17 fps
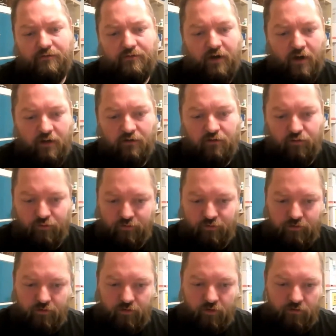childhood
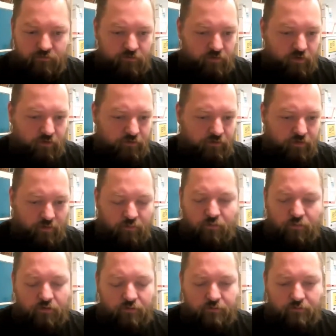phone
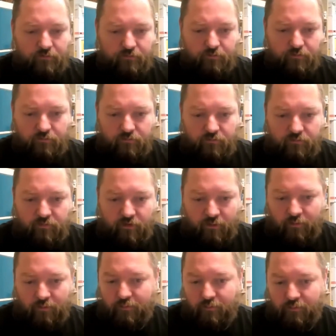number
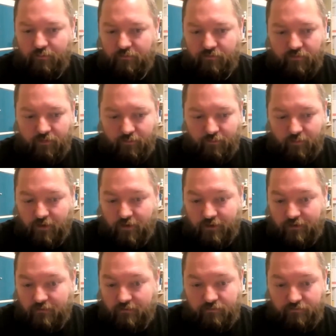from from
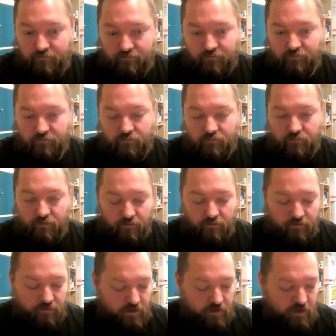my
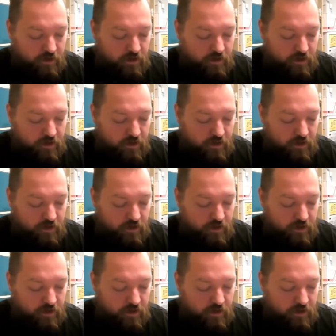uh,